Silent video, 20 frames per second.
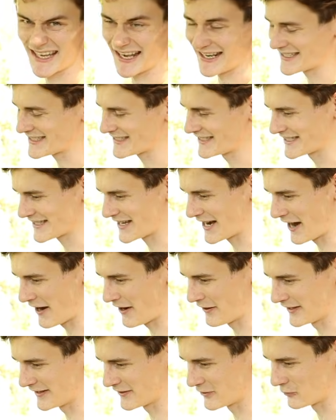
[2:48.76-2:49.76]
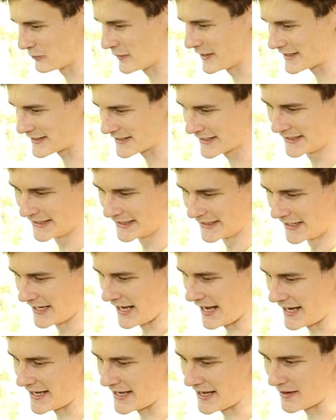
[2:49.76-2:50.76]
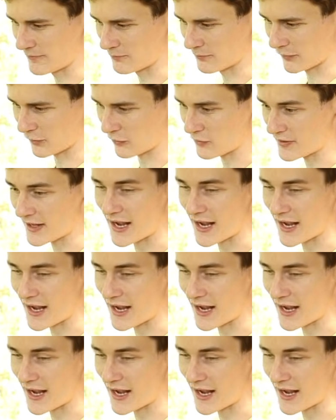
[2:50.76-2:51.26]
dates this car a little bit. And then below